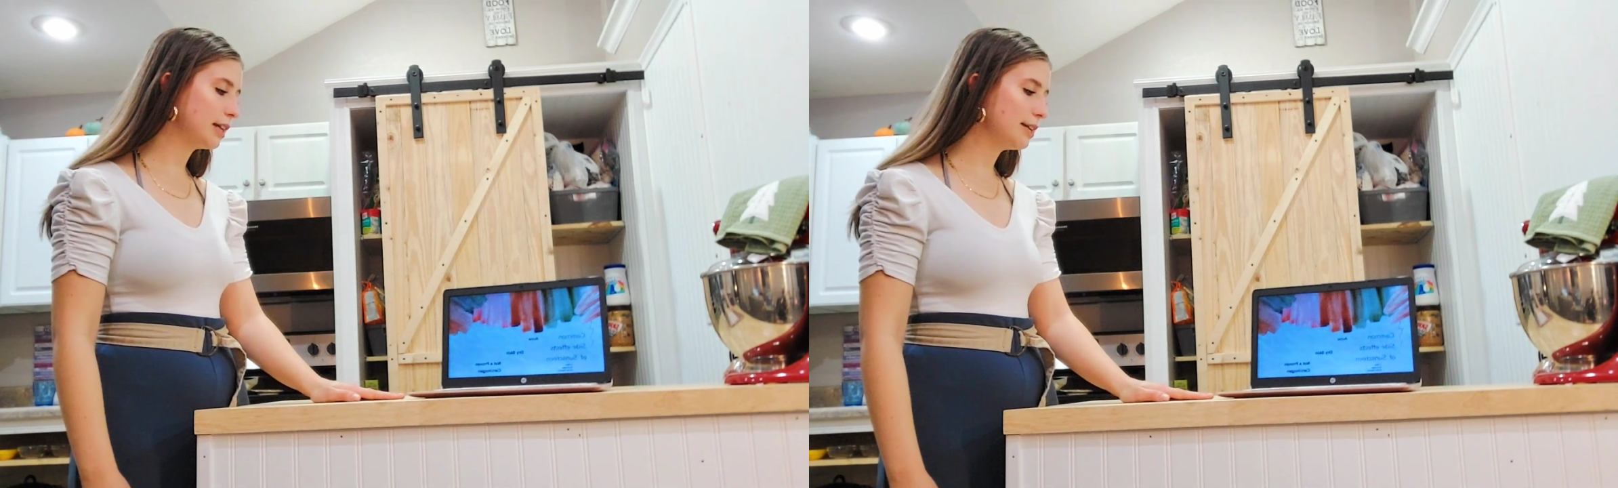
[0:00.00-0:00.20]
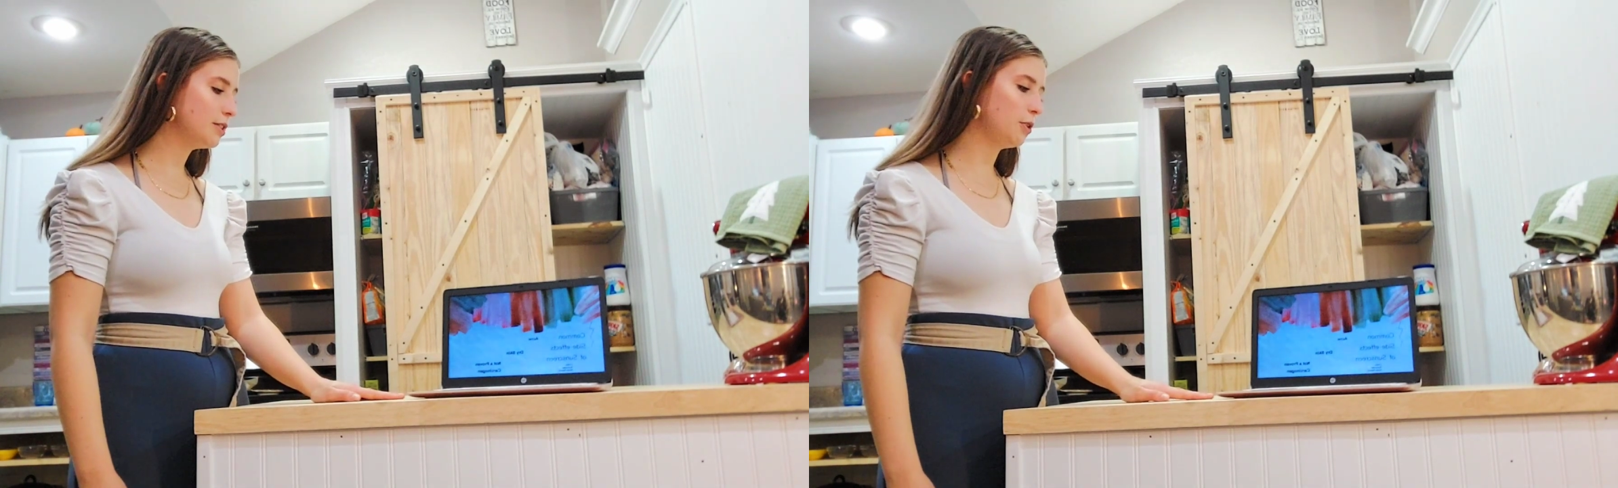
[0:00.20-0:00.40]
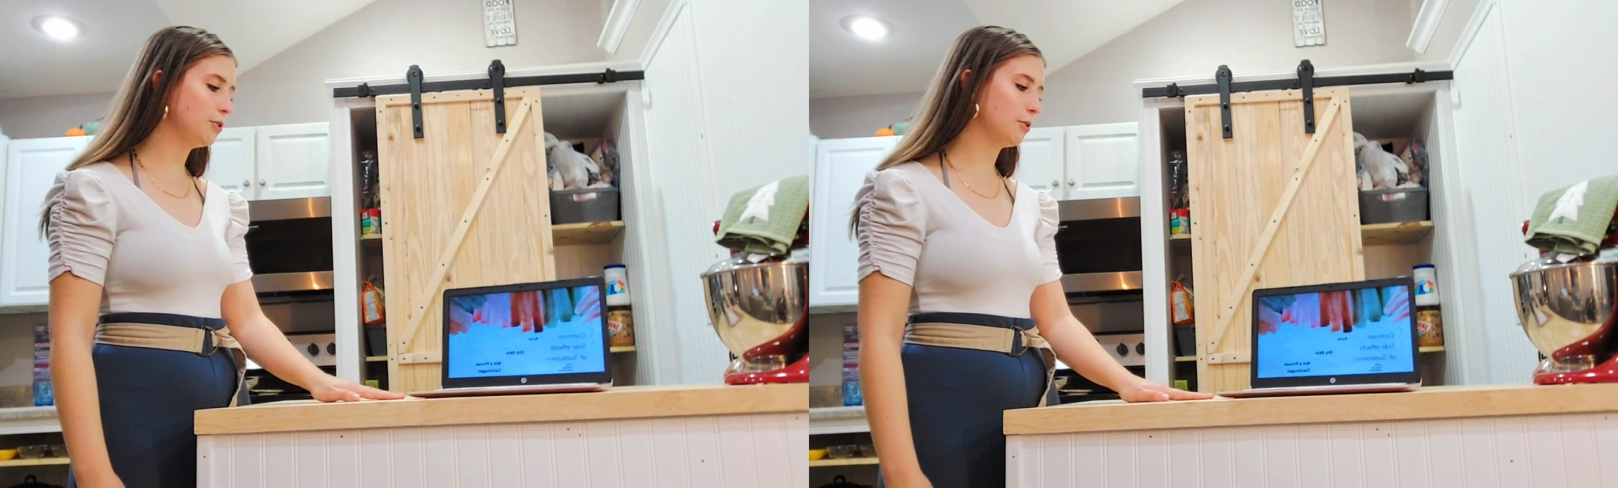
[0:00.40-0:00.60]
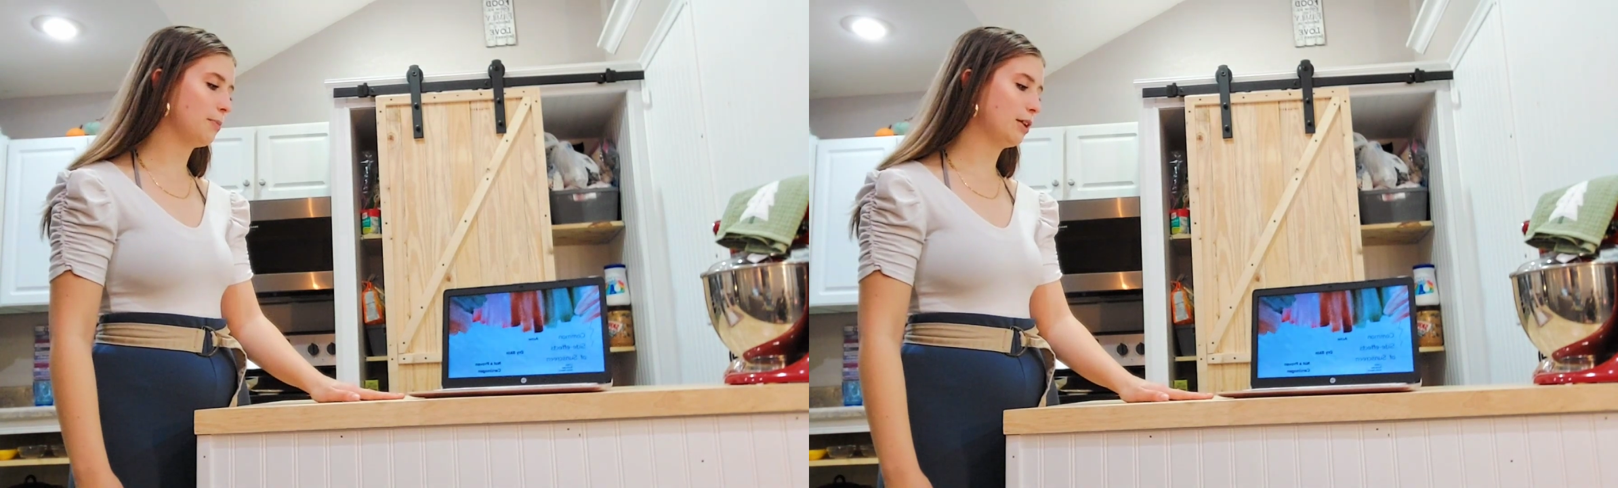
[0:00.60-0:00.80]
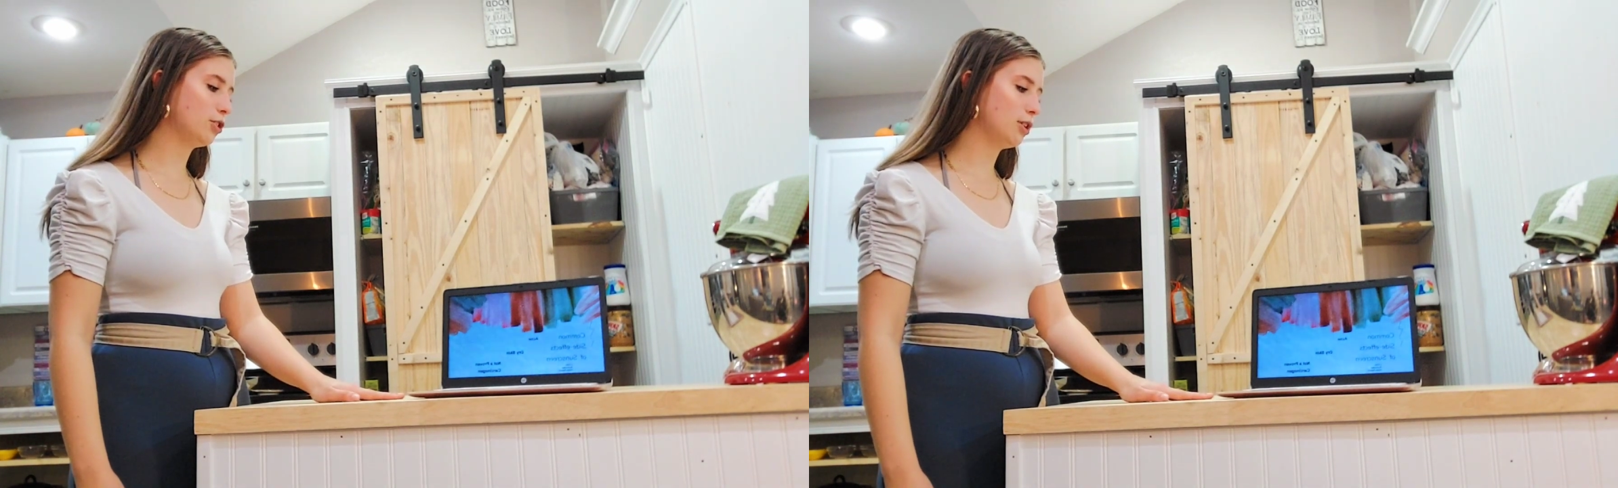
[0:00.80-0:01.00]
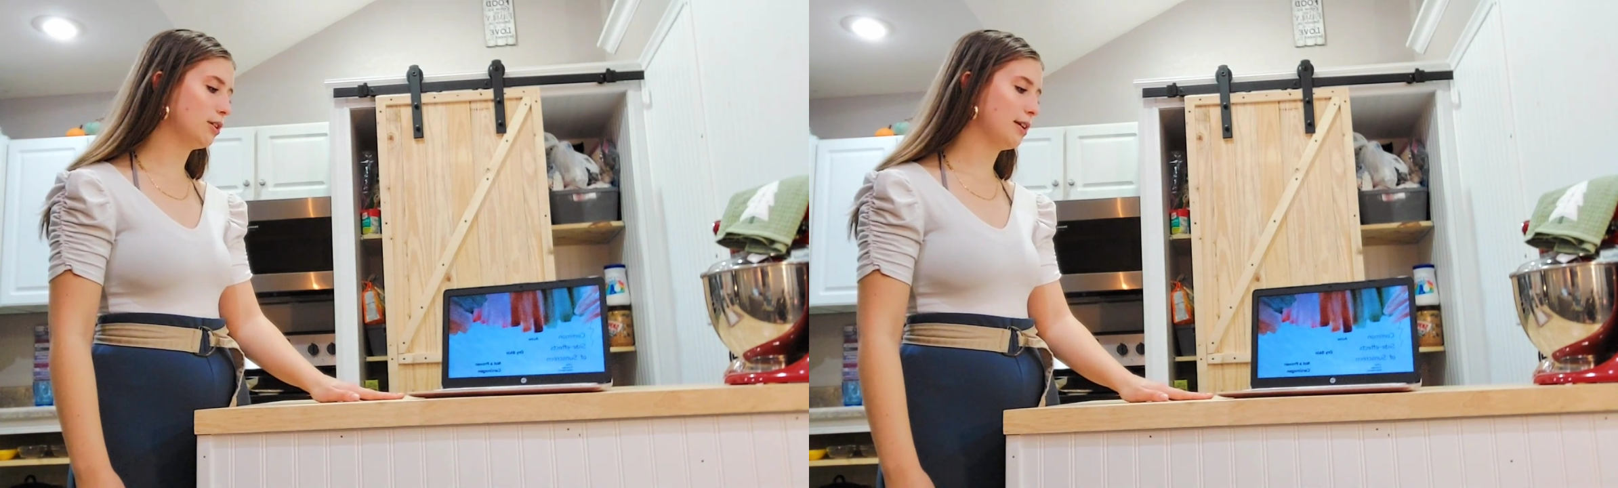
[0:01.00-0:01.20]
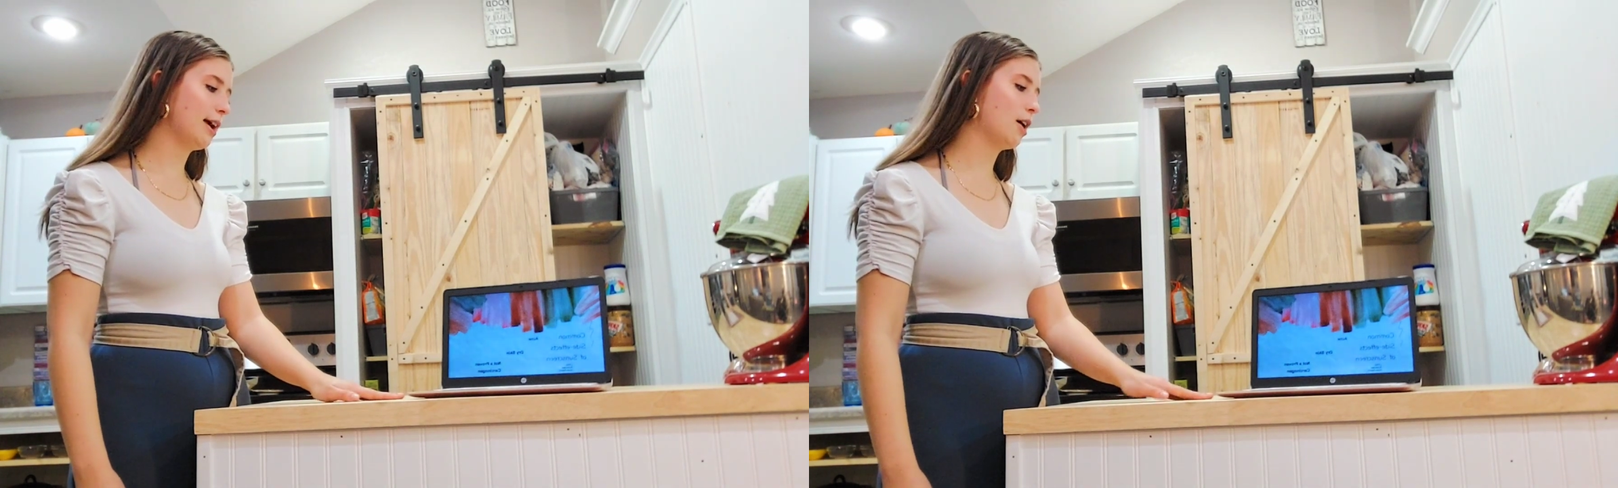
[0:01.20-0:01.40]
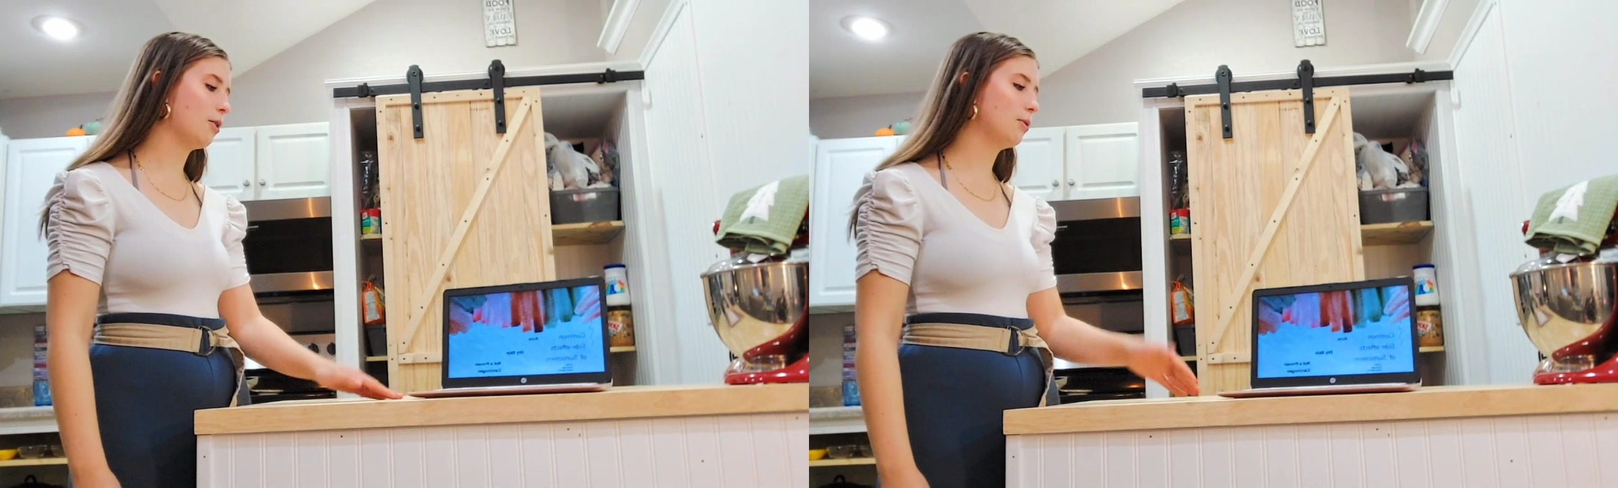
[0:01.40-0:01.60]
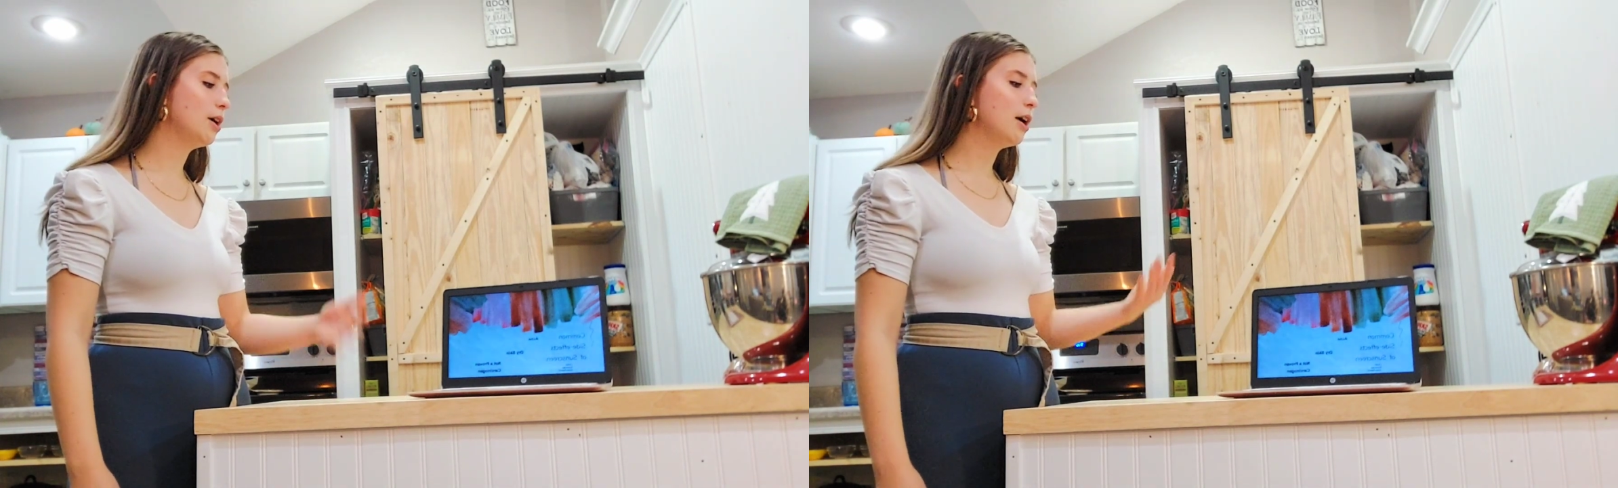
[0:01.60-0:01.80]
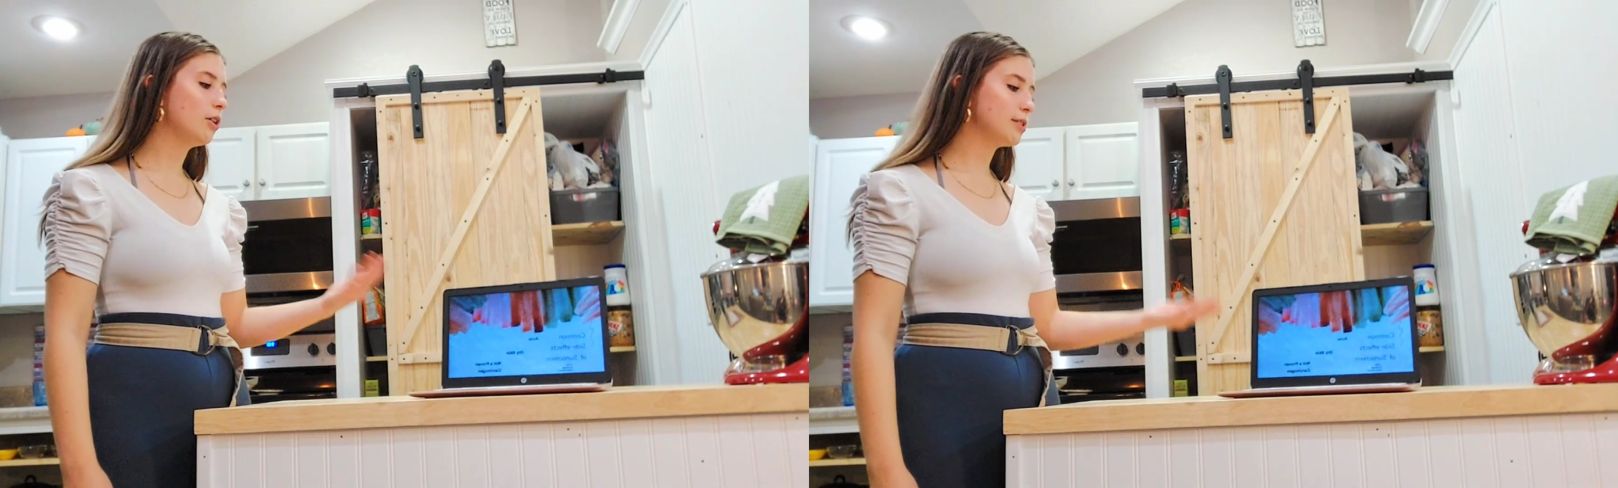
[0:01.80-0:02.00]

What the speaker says: does also mention how